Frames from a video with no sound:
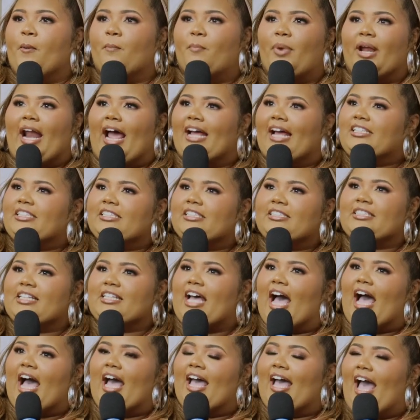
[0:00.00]
But
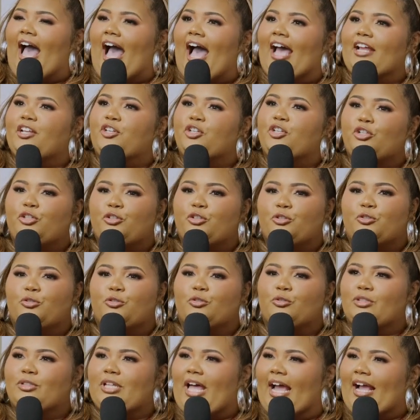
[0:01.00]
I
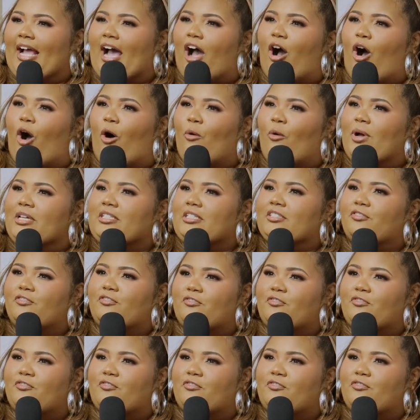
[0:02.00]
knew, like I always